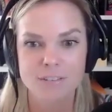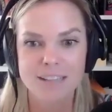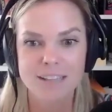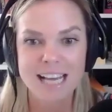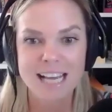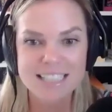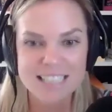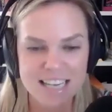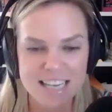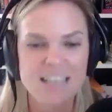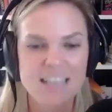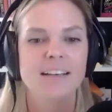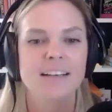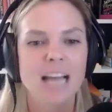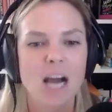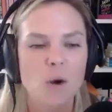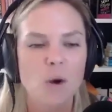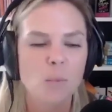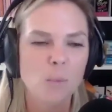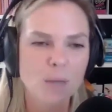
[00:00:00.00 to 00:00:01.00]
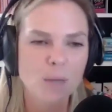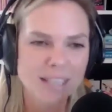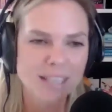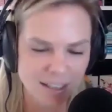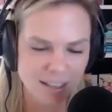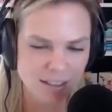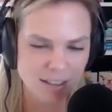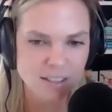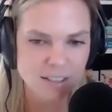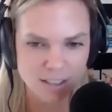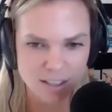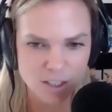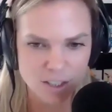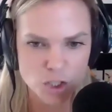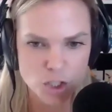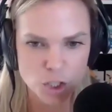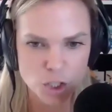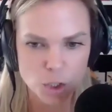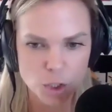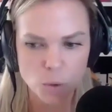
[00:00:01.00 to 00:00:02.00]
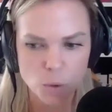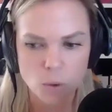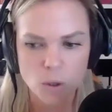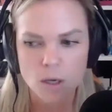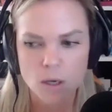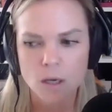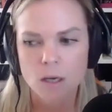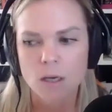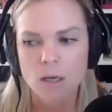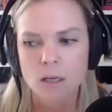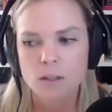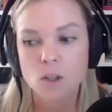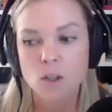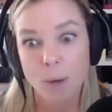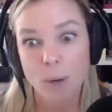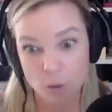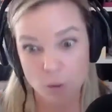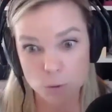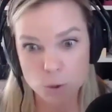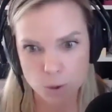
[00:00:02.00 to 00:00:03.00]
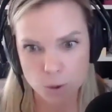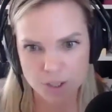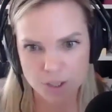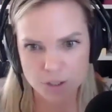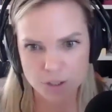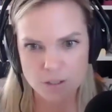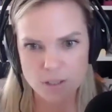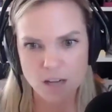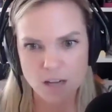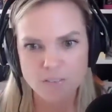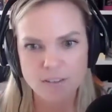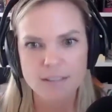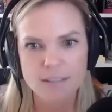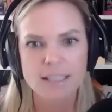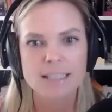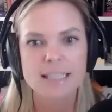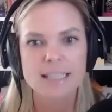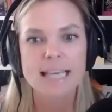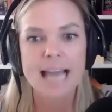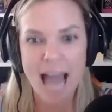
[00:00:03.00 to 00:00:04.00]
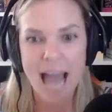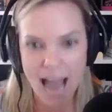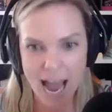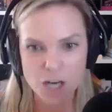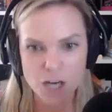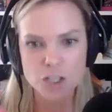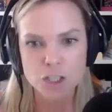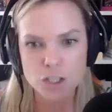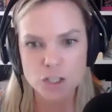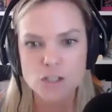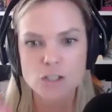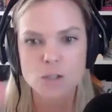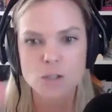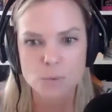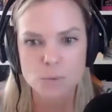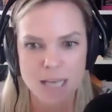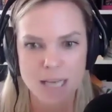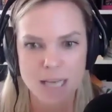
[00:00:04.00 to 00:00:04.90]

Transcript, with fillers: That's it. Now we can get into the way you treat yourself and like the actions you